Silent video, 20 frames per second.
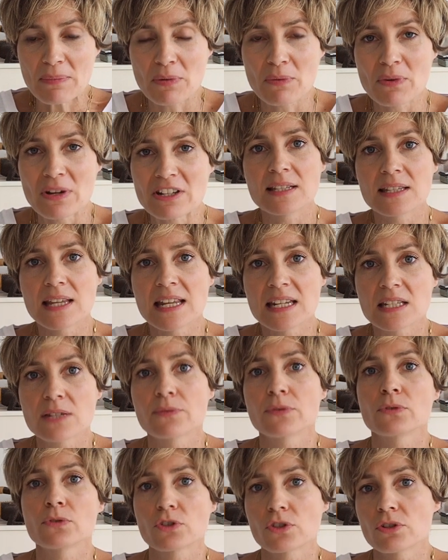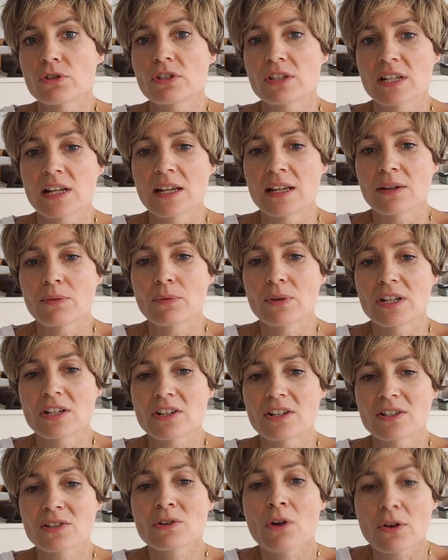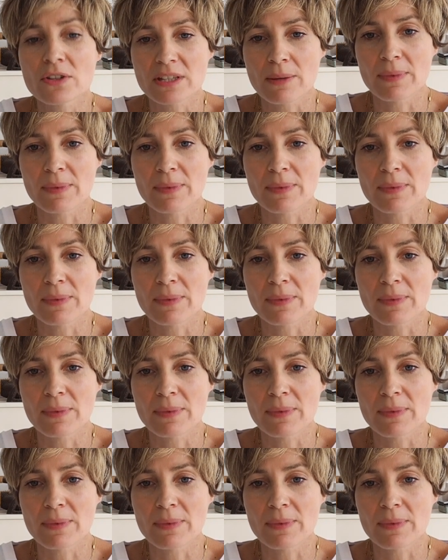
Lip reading: which is interval shooting, which is not